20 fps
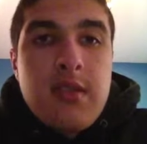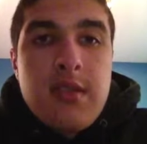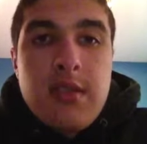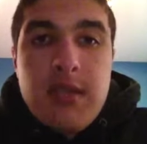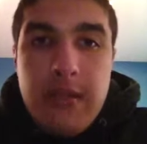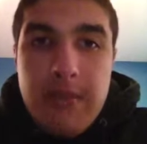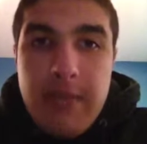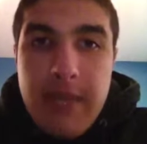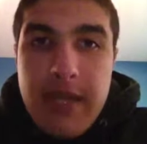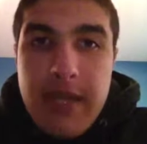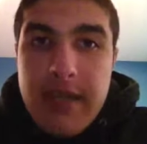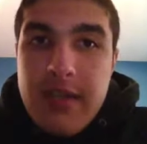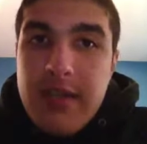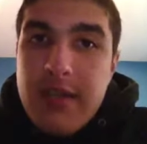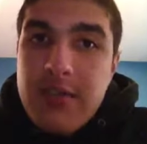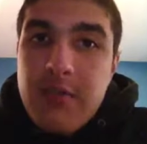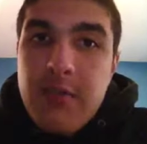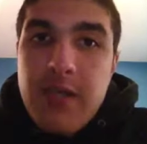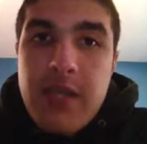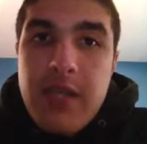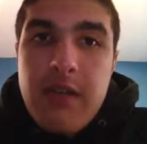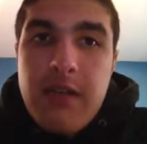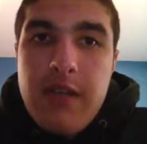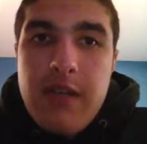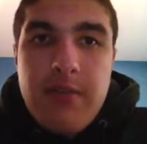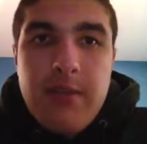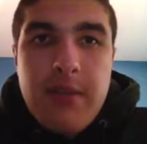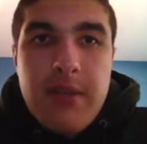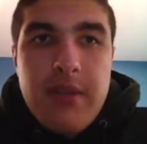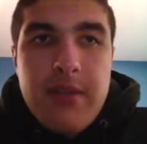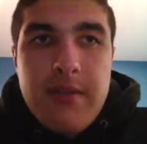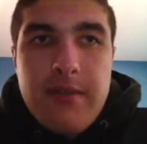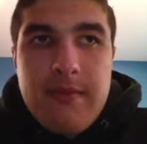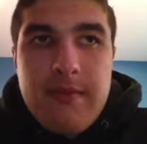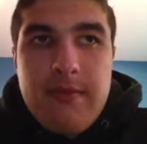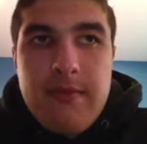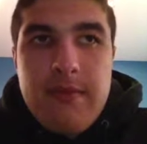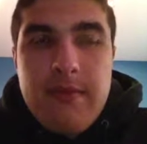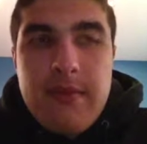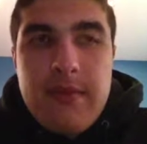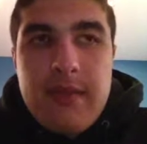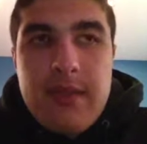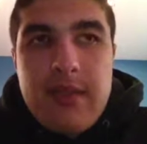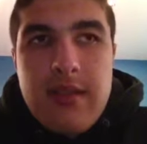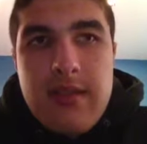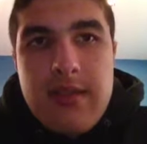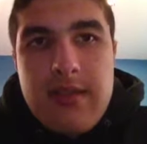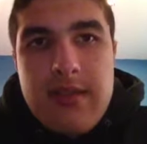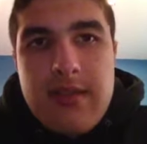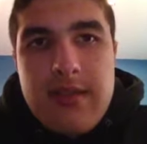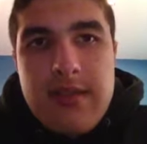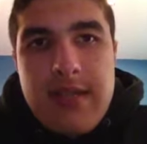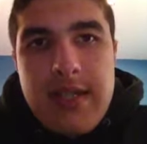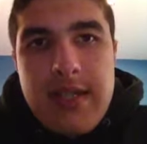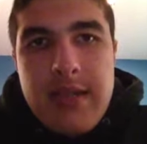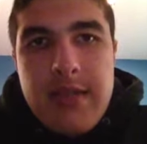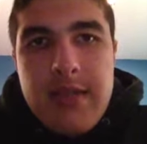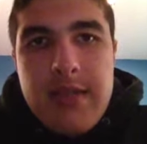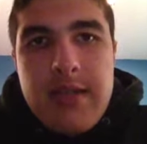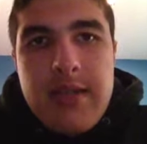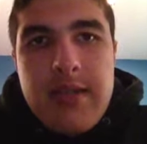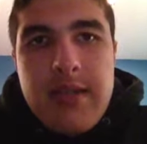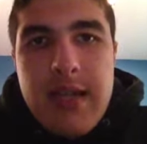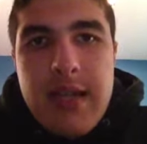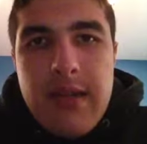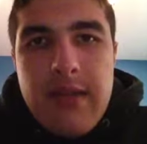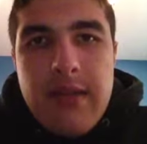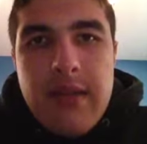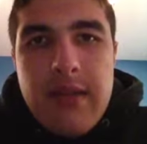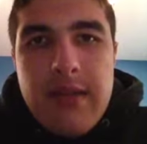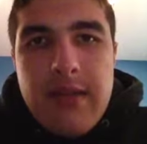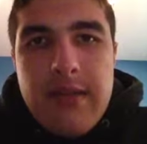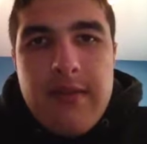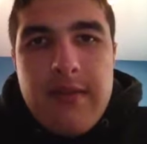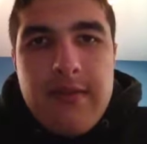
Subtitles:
get back into the swing of it, but anyway, I don't know.